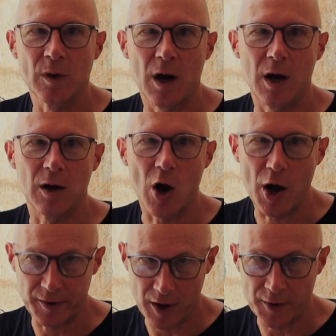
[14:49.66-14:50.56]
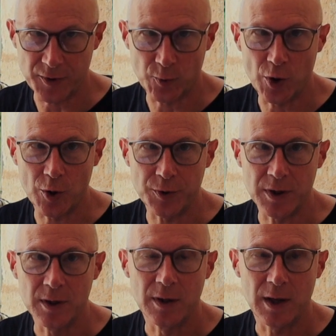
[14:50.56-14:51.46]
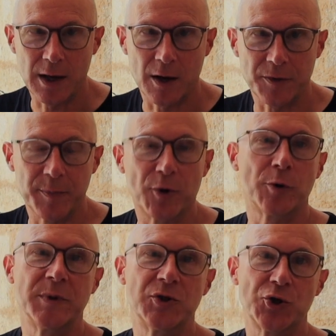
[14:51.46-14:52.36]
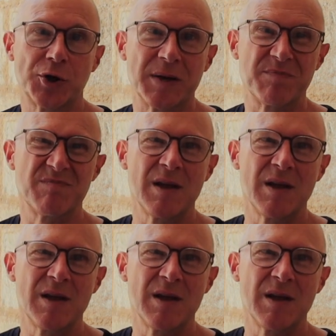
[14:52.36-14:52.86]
on the road and on the pilgrimage journey.